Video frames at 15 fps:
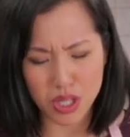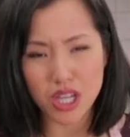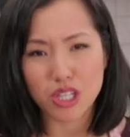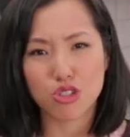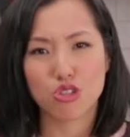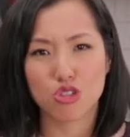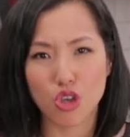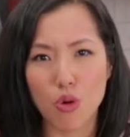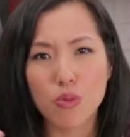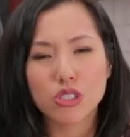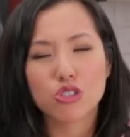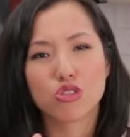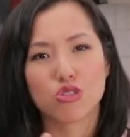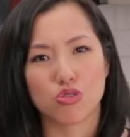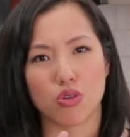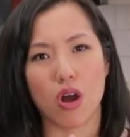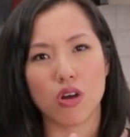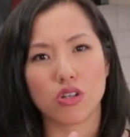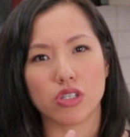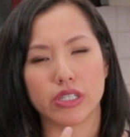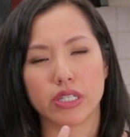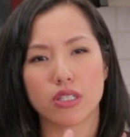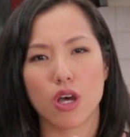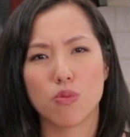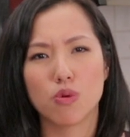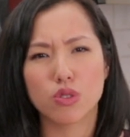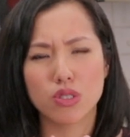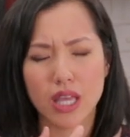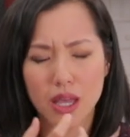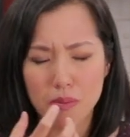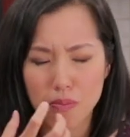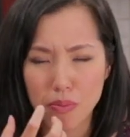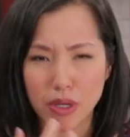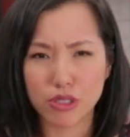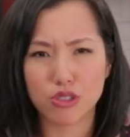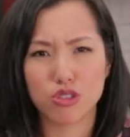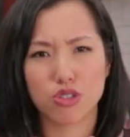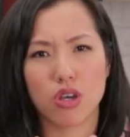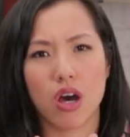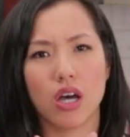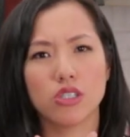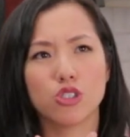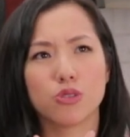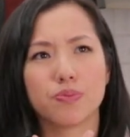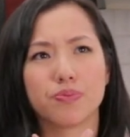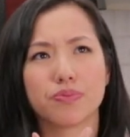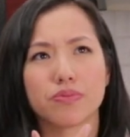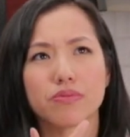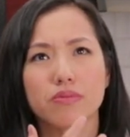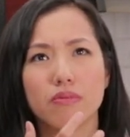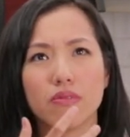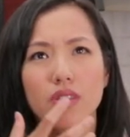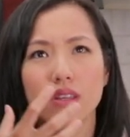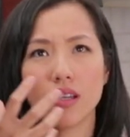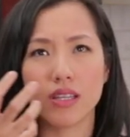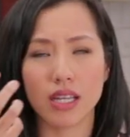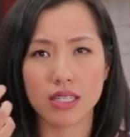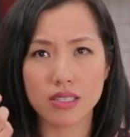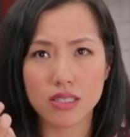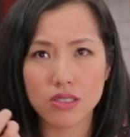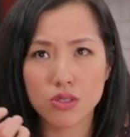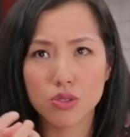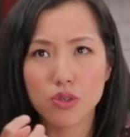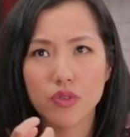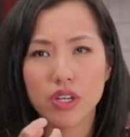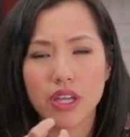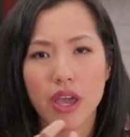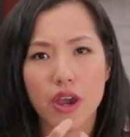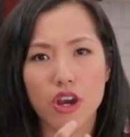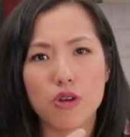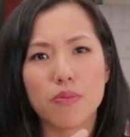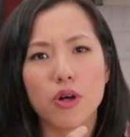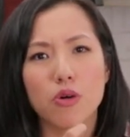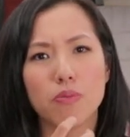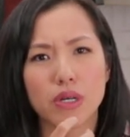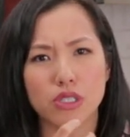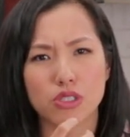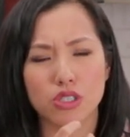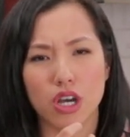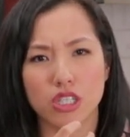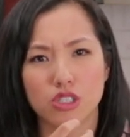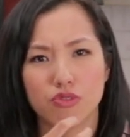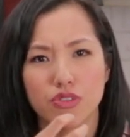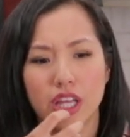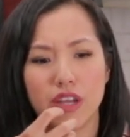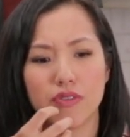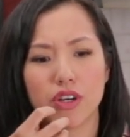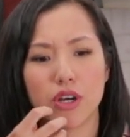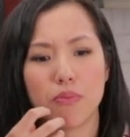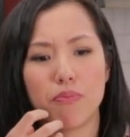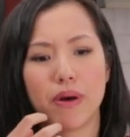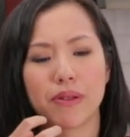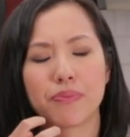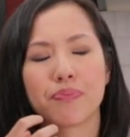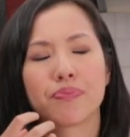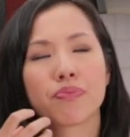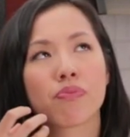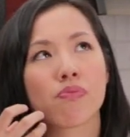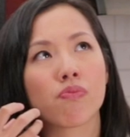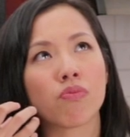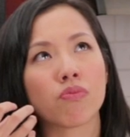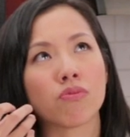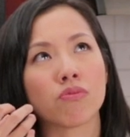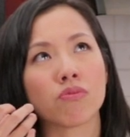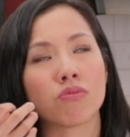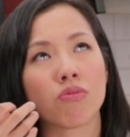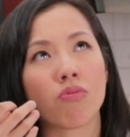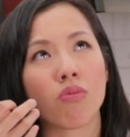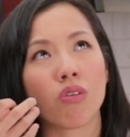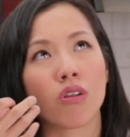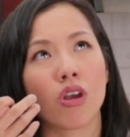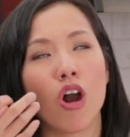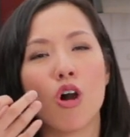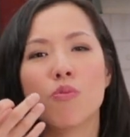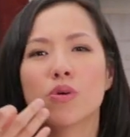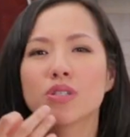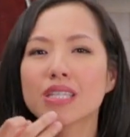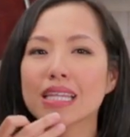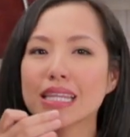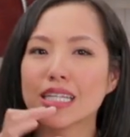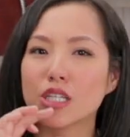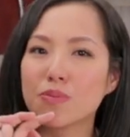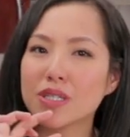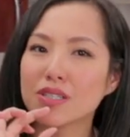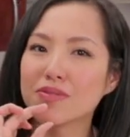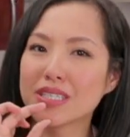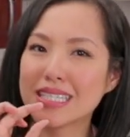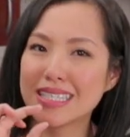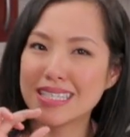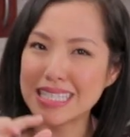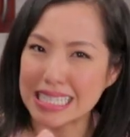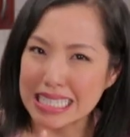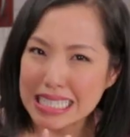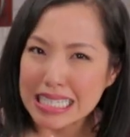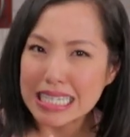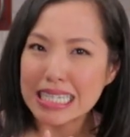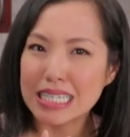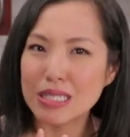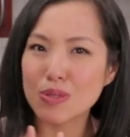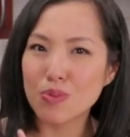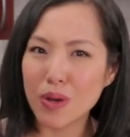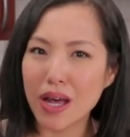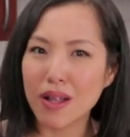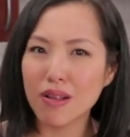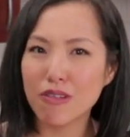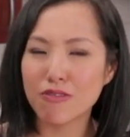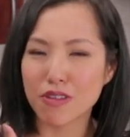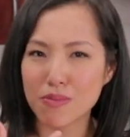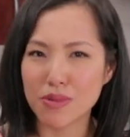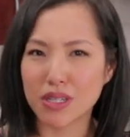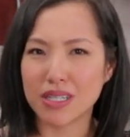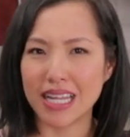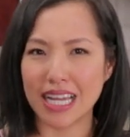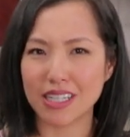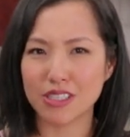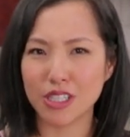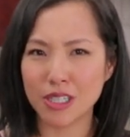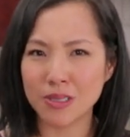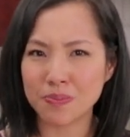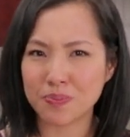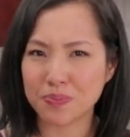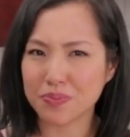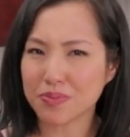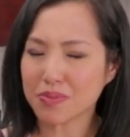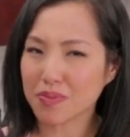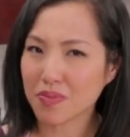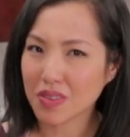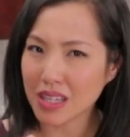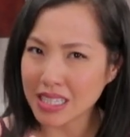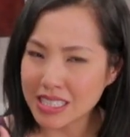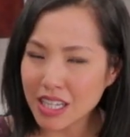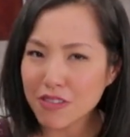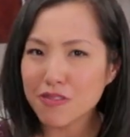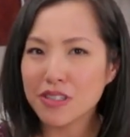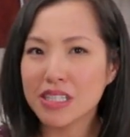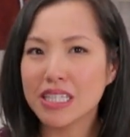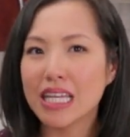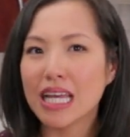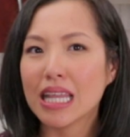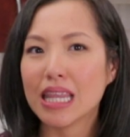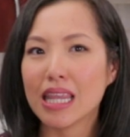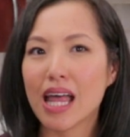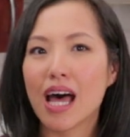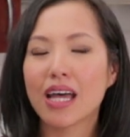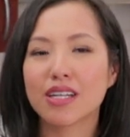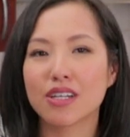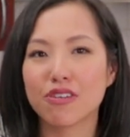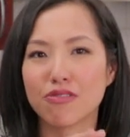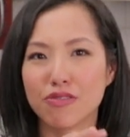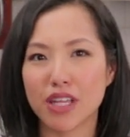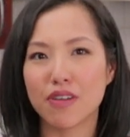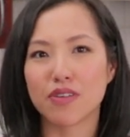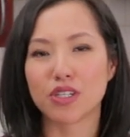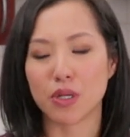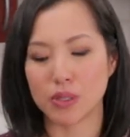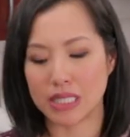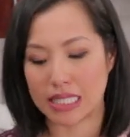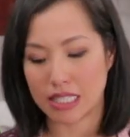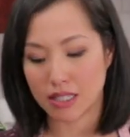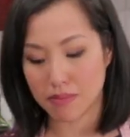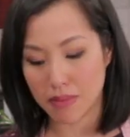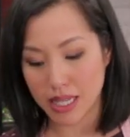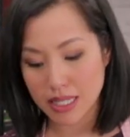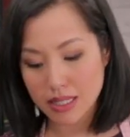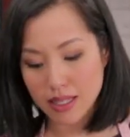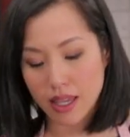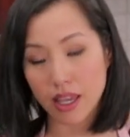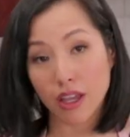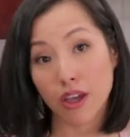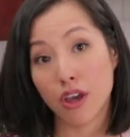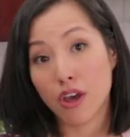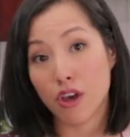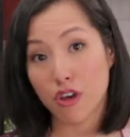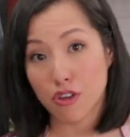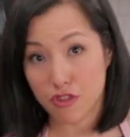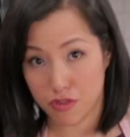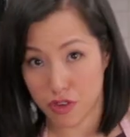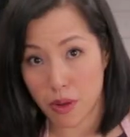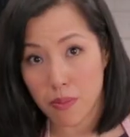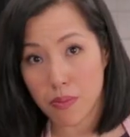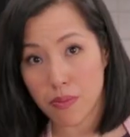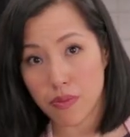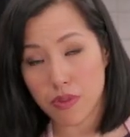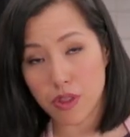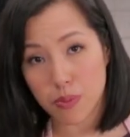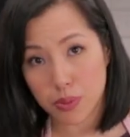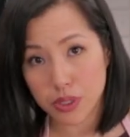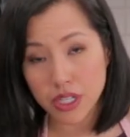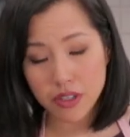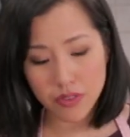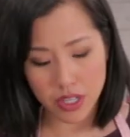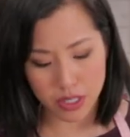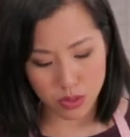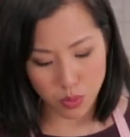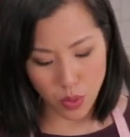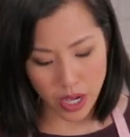It's so much stronger. It's almost like butterscotch. It has a sort of a caramel butterscotch flavor, but almost a little bit of acidity as well from the nectar. Definitely a lot of flavor notes that's missing from the previous